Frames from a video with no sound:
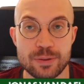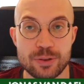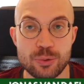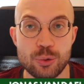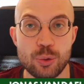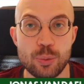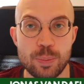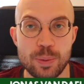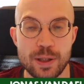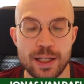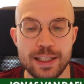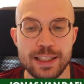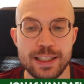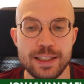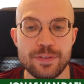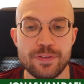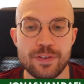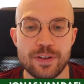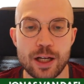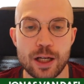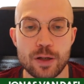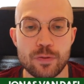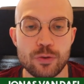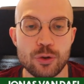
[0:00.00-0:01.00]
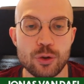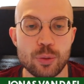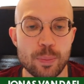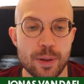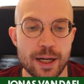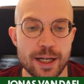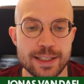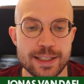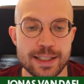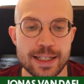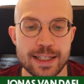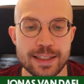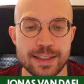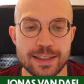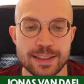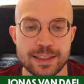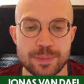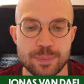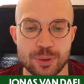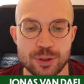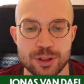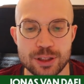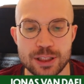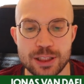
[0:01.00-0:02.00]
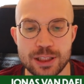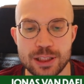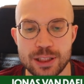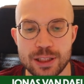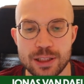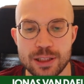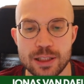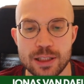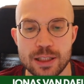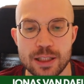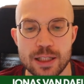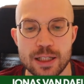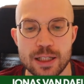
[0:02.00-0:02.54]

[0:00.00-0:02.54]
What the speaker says: who play e5, you might get this position.